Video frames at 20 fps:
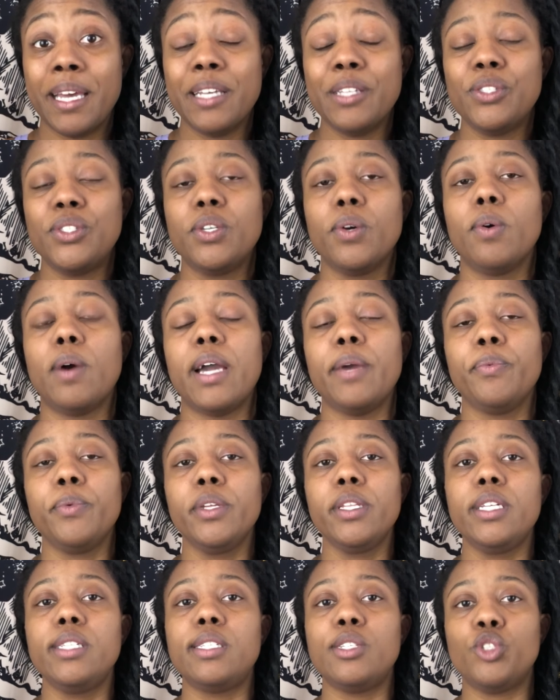So I
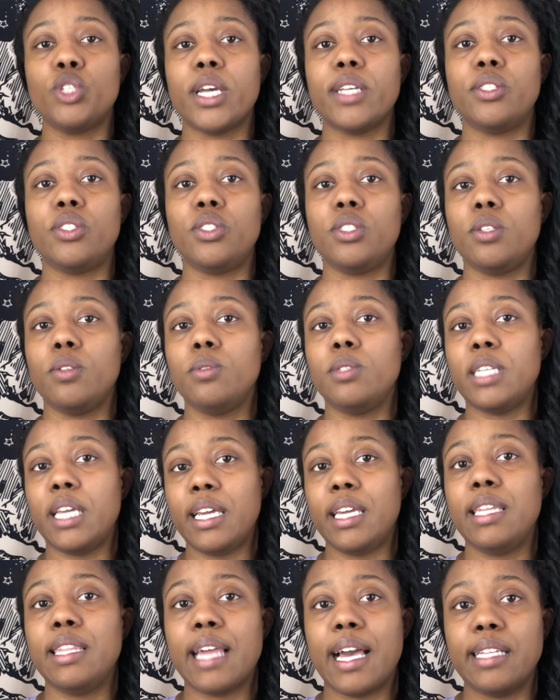really suggest you
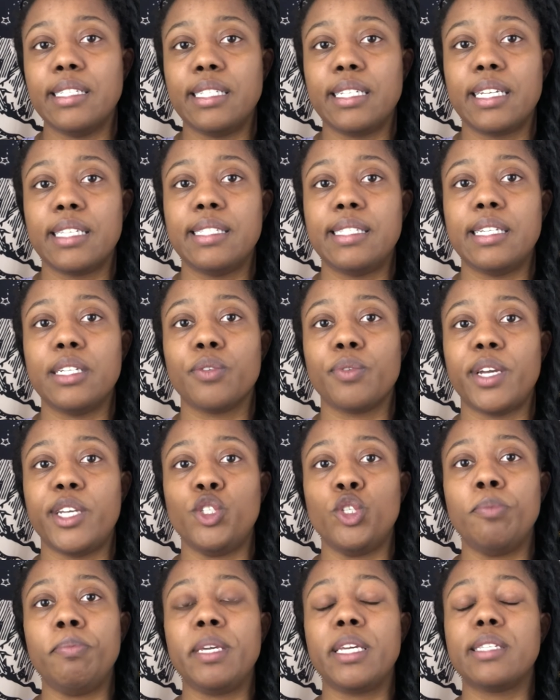taking that into
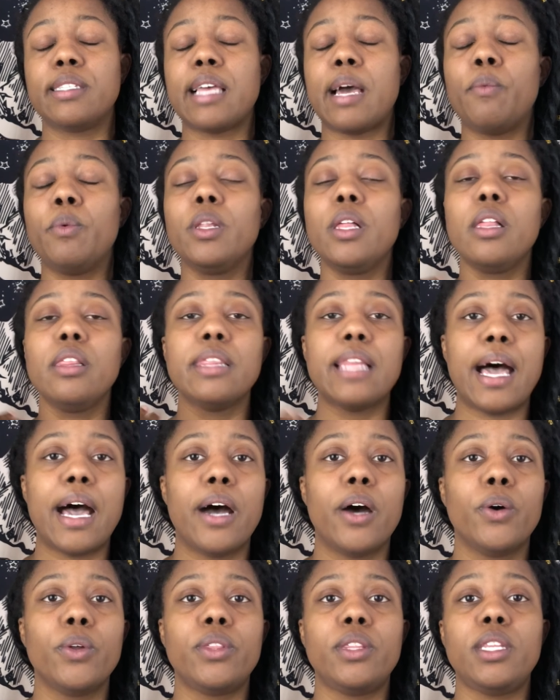consideration because that will
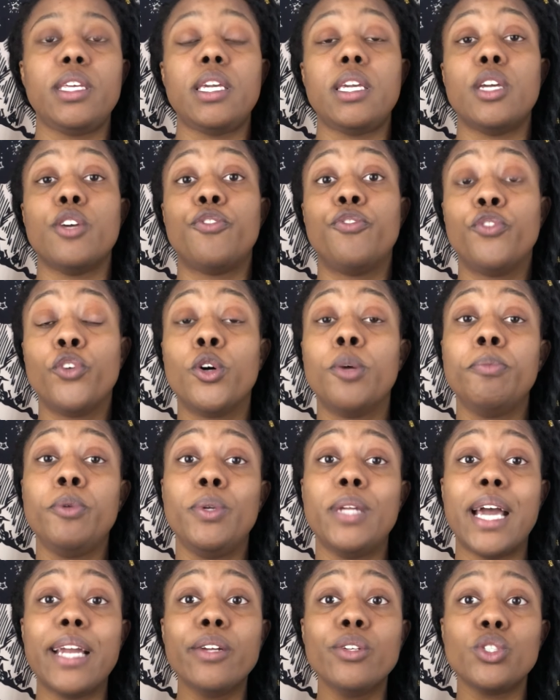allow the full
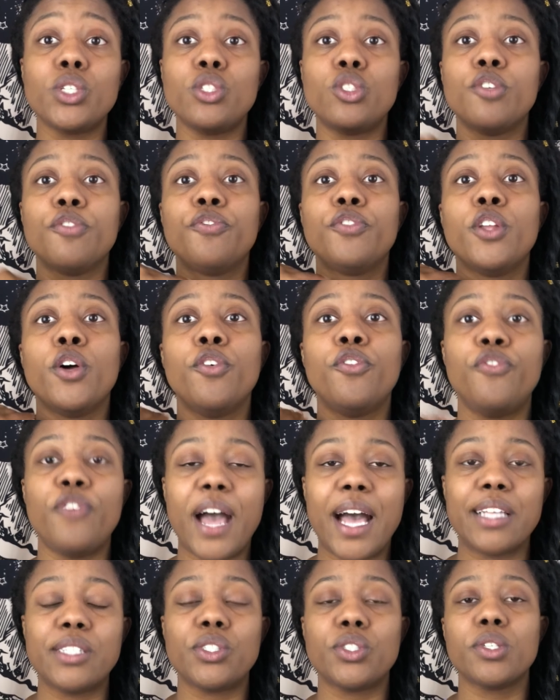moon energy to flow
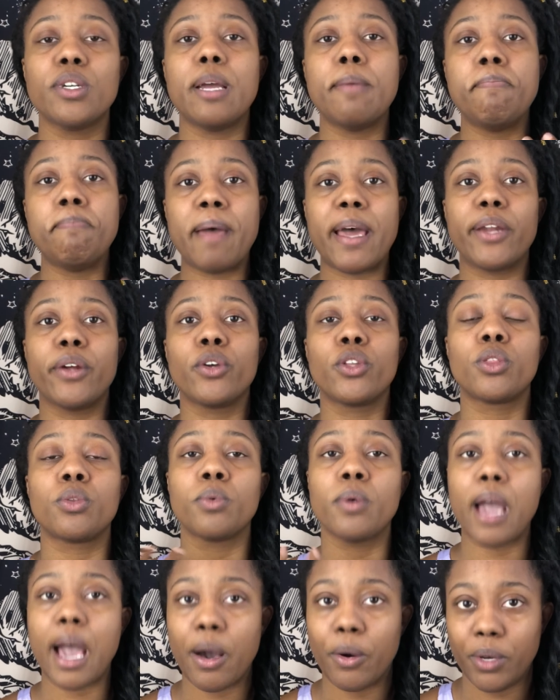faster and better
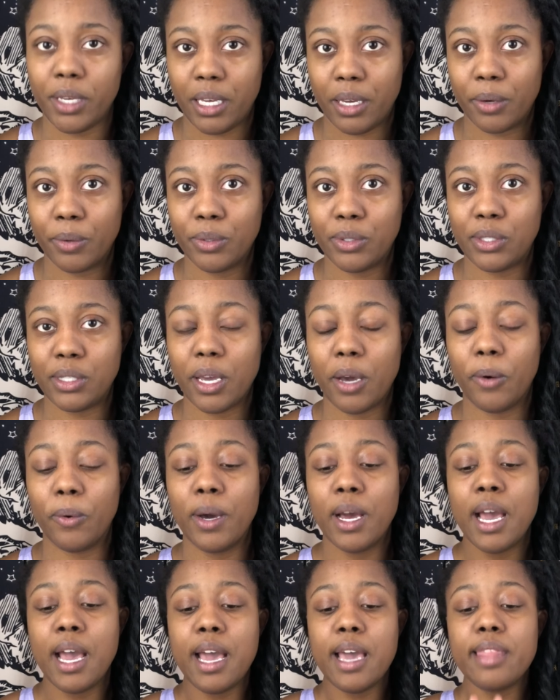throughout you. So
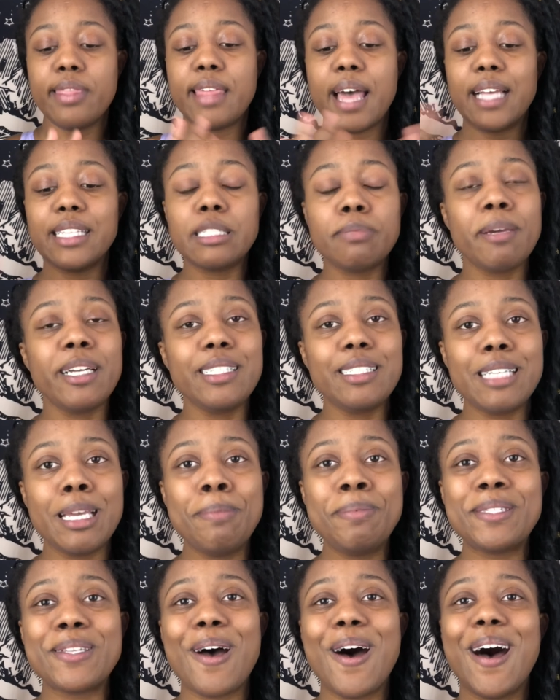that's my
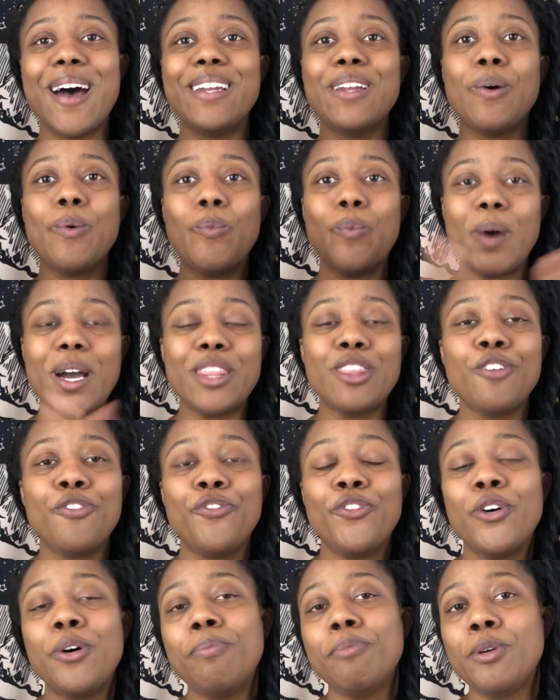tips on what the
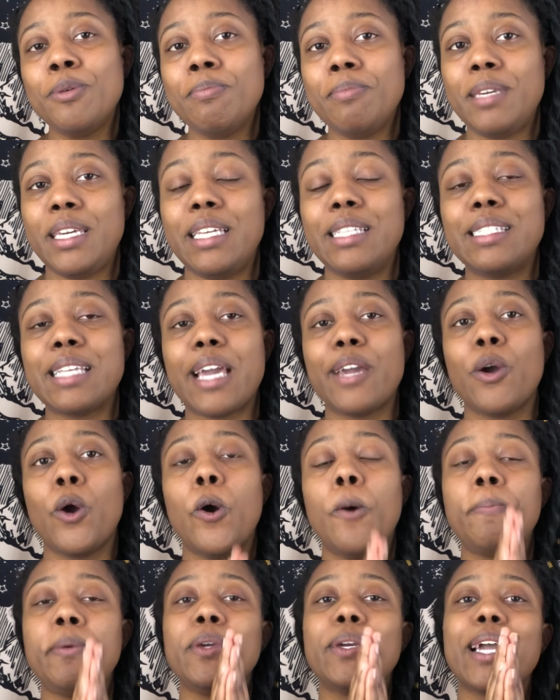full moon means. I
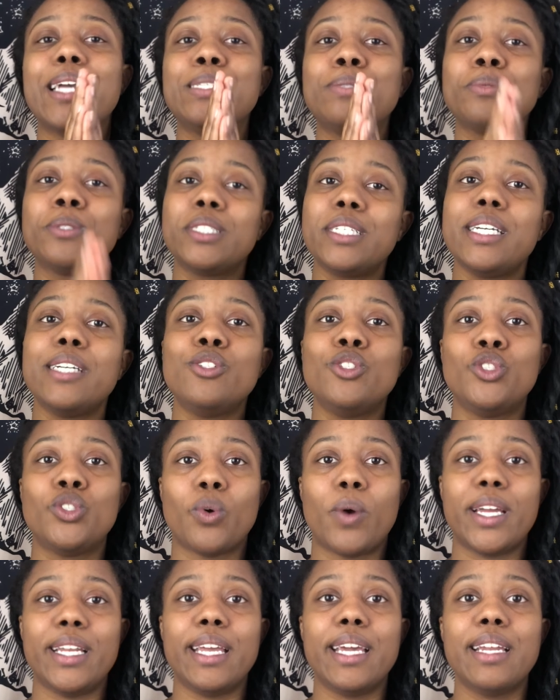hope you guys really
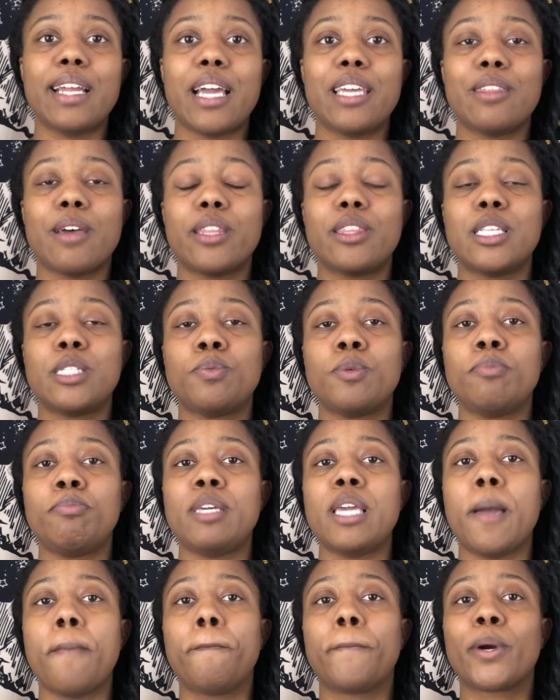enjoyed it. I thought this would
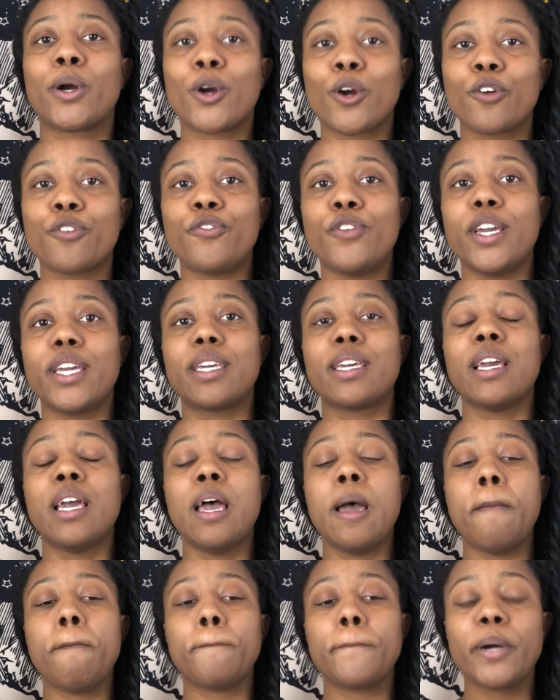be a perfect
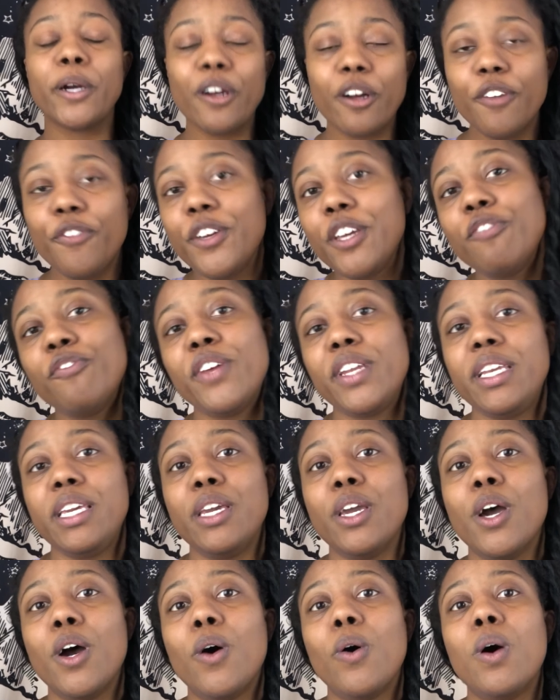perfect
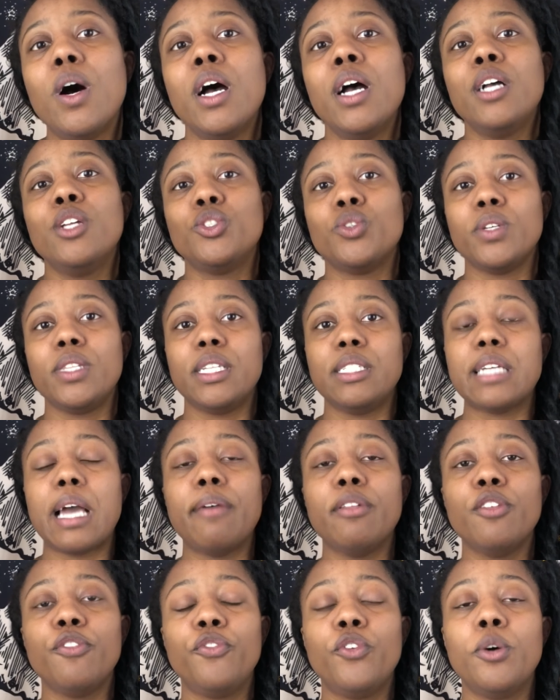video during the
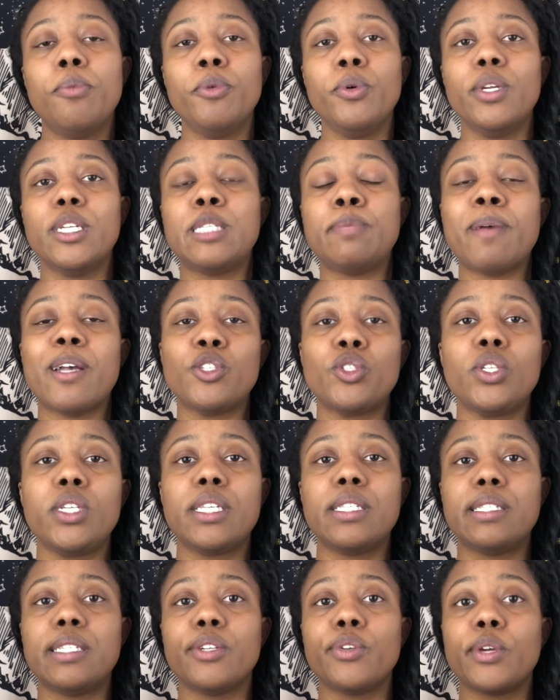time of the full moon, especially
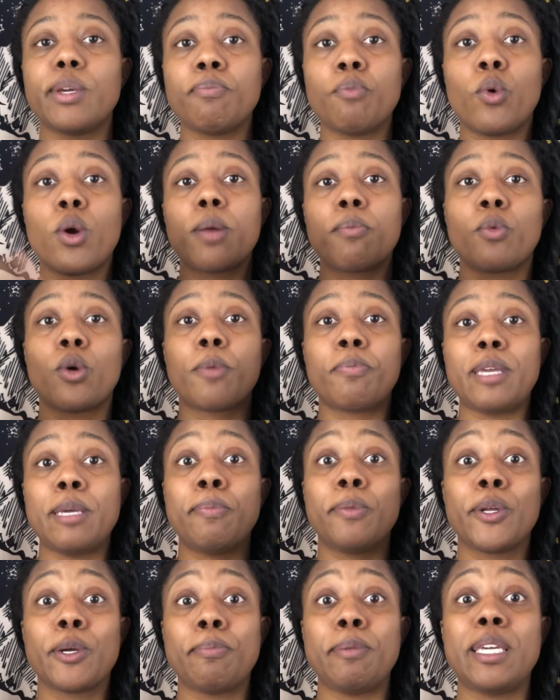considering more and more
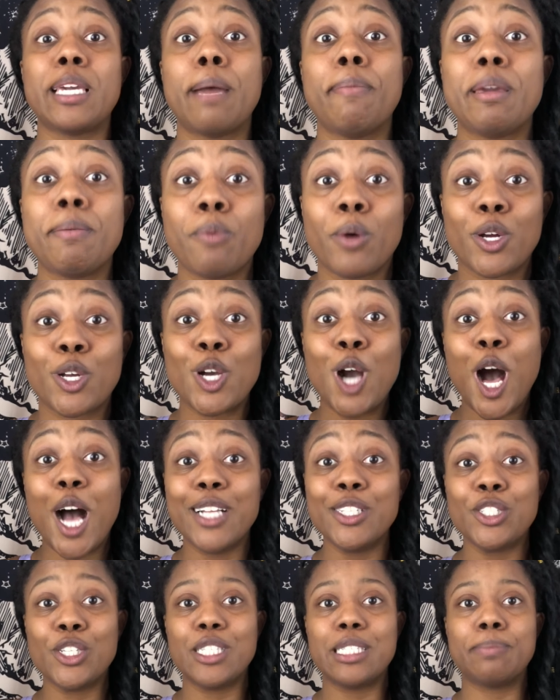people are becoming more
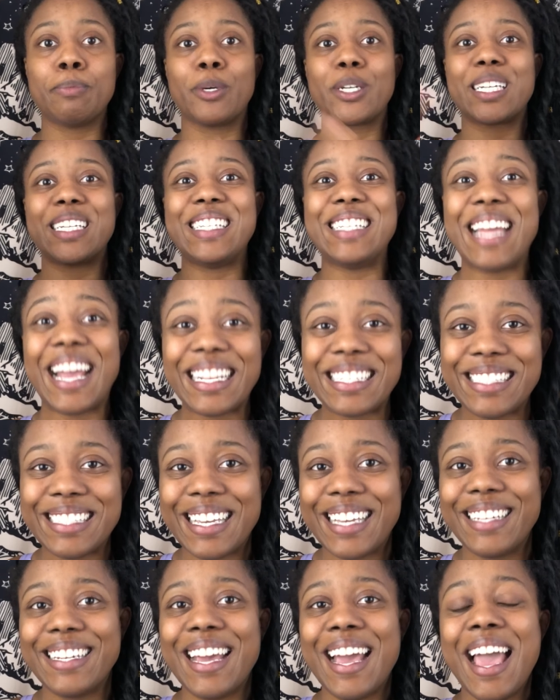conscious, more
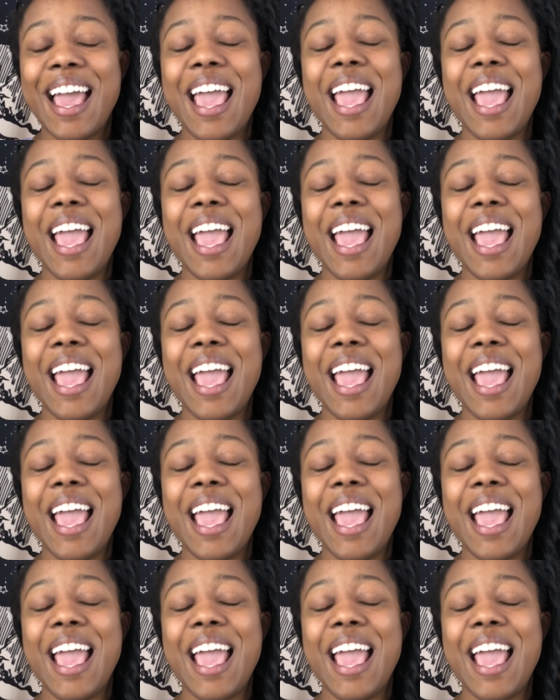connected.